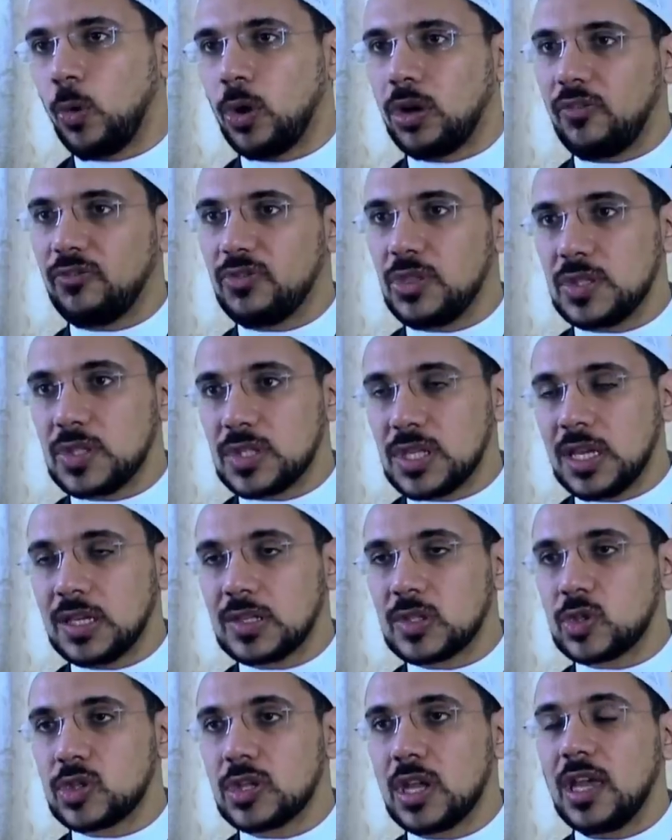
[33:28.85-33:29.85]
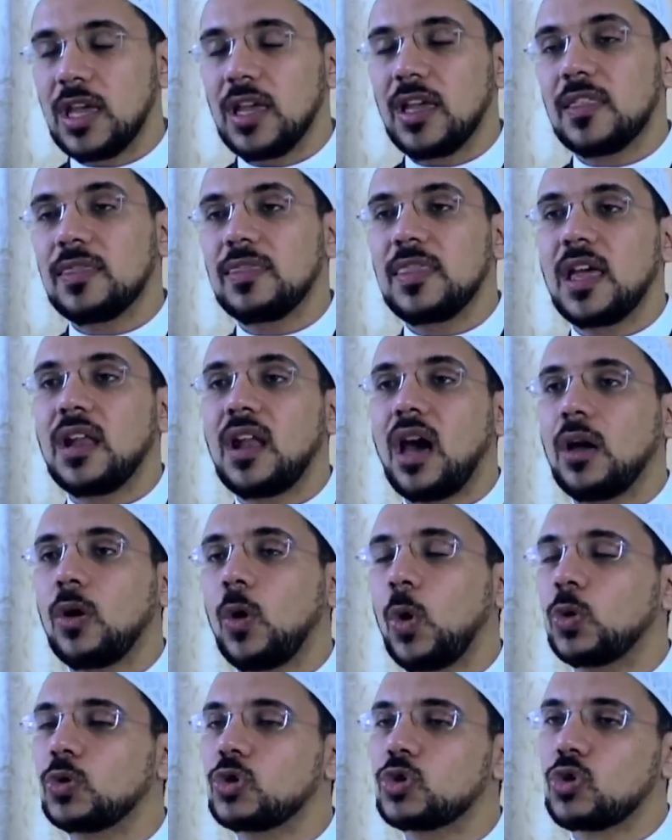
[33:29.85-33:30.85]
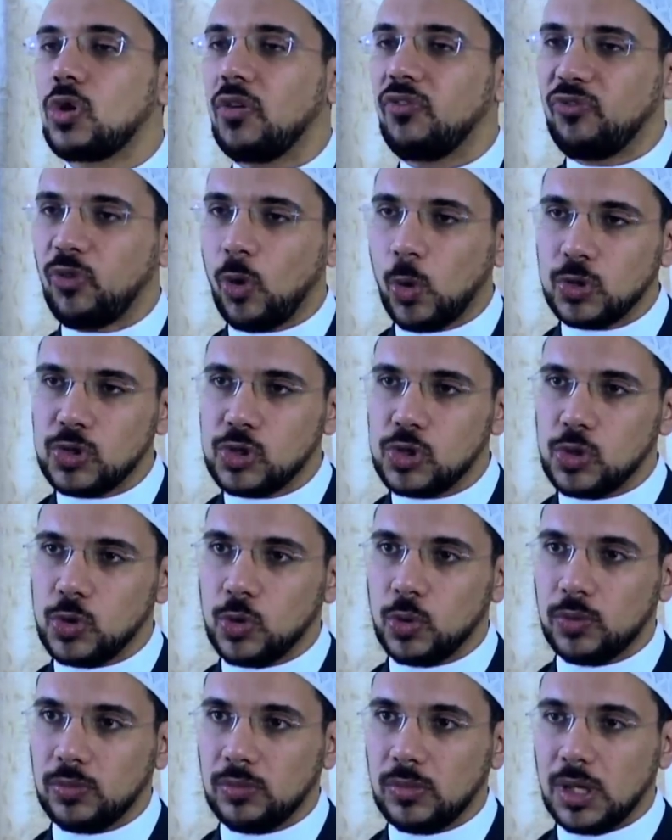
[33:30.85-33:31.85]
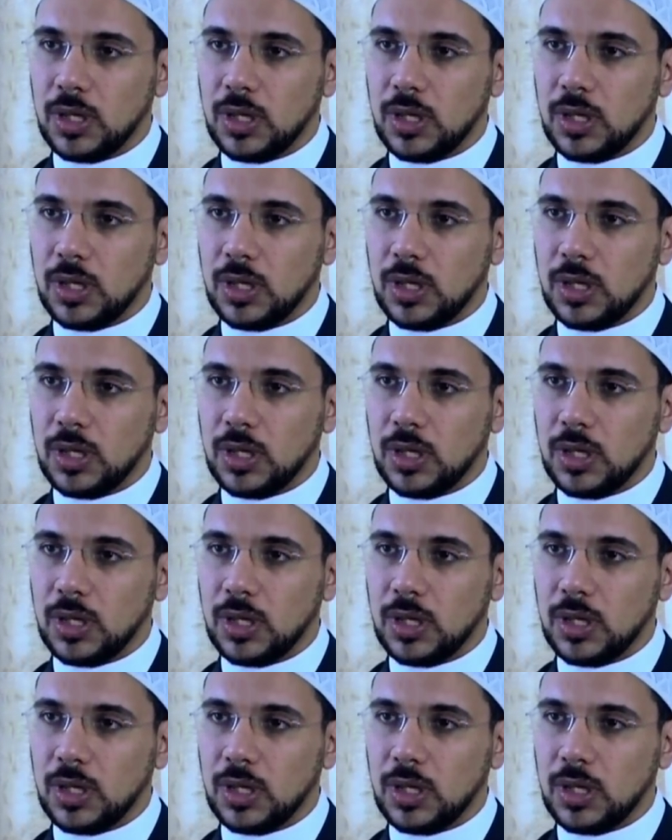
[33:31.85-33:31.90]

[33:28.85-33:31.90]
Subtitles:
one of the six, then I also force you